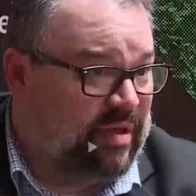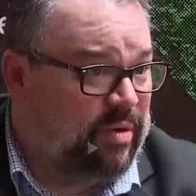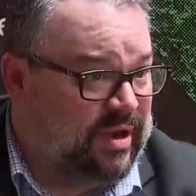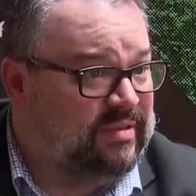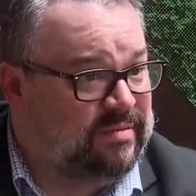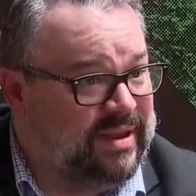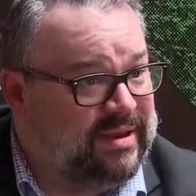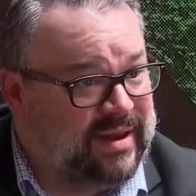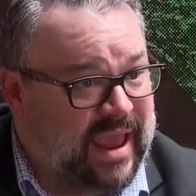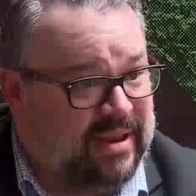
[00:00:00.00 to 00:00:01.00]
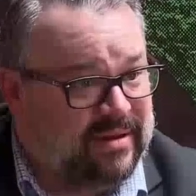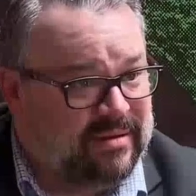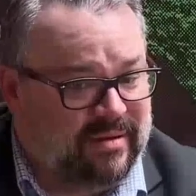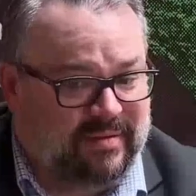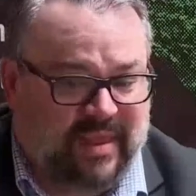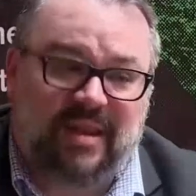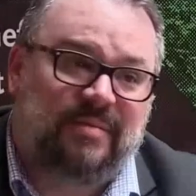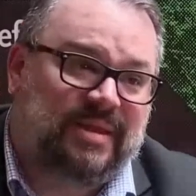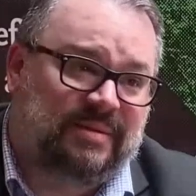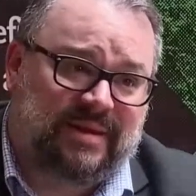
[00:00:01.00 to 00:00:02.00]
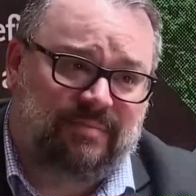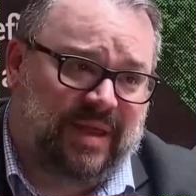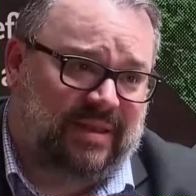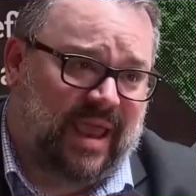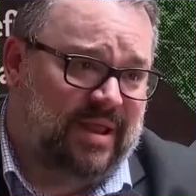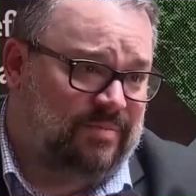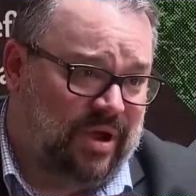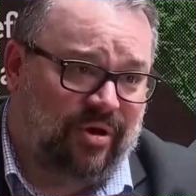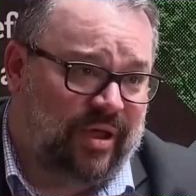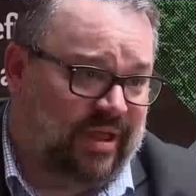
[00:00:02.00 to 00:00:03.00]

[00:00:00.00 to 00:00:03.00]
When someone needs to be detained, they need to be detained,